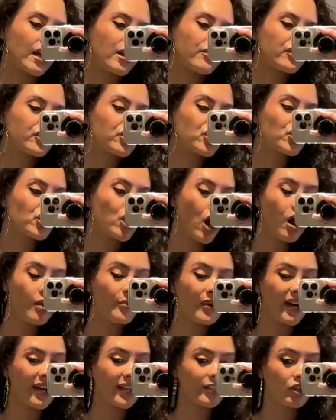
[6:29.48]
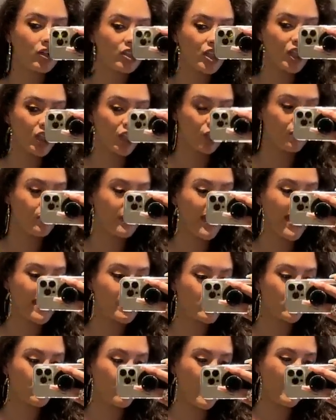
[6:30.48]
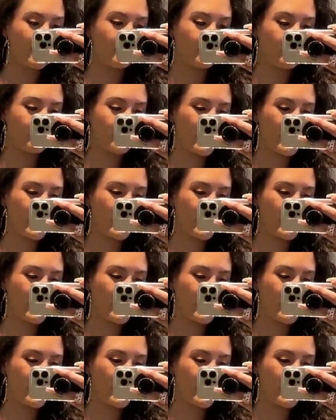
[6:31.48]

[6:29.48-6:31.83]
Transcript: The top I got in a UK 12